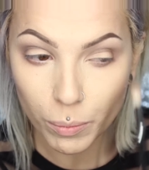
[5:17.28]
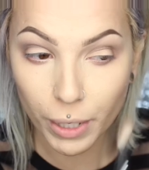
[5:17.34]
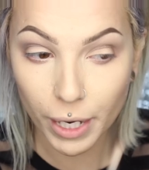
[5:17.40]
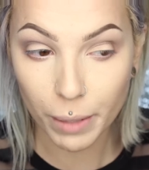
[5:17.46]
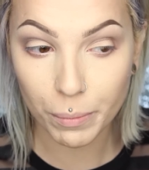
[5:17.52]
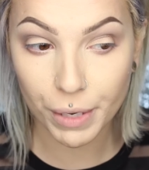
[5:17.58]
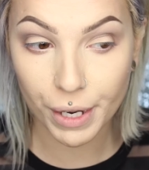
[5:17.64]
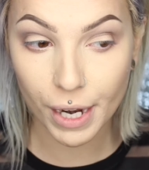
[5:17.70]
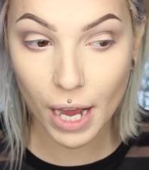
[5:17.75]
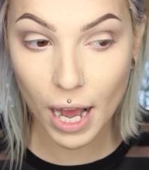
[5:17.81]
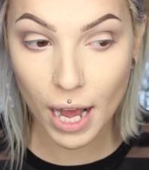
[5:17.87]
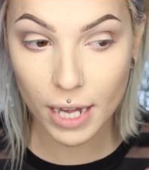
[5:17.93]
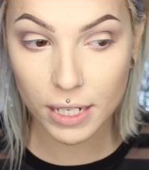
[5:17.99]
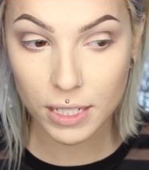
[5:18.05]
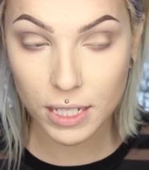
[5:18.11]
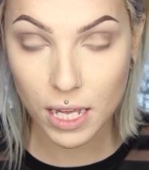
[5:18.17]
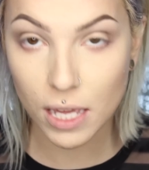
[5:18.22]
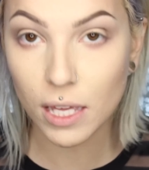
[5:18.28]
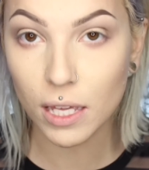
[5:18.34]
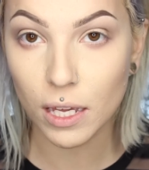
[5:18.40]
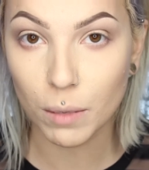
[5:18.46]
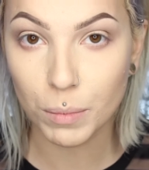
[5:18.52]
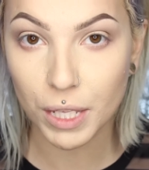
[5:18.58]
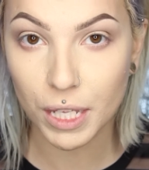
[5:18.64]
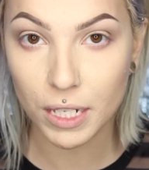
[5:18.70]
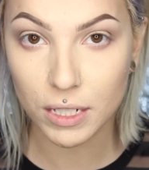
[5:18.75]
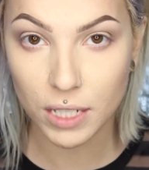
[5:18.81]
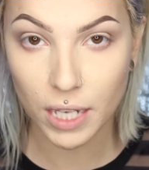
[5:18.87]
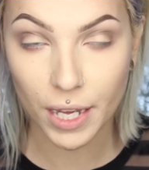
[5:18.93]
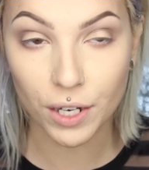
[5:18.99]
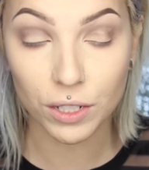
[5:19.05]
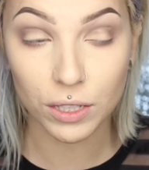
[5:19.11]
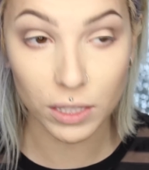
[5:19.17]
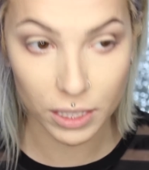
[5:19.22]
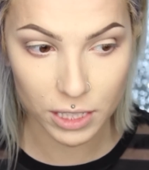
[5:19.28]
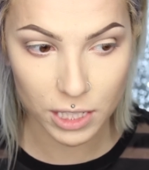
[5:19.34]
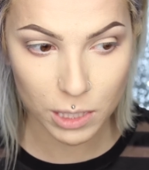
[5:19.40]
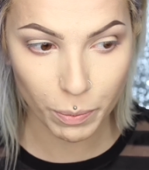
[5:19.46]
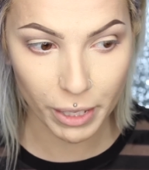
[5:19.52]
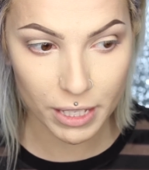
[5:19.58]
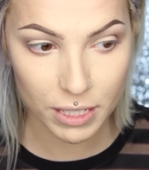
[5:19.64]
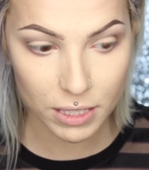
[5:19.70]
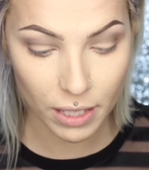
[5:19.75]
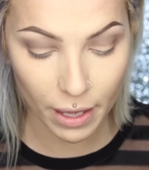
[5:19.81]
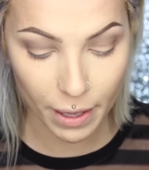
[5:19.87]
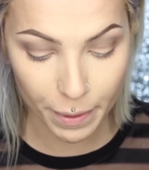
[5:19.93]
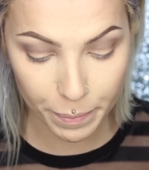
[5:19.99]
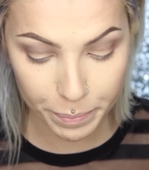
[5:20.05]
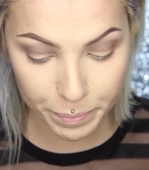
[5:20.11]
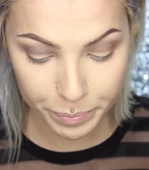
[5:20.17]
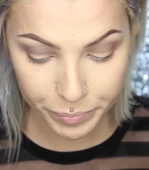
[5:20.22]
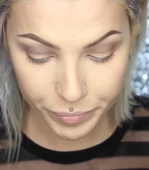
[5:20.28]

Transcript: but I'm not taking up the entire lid space yet.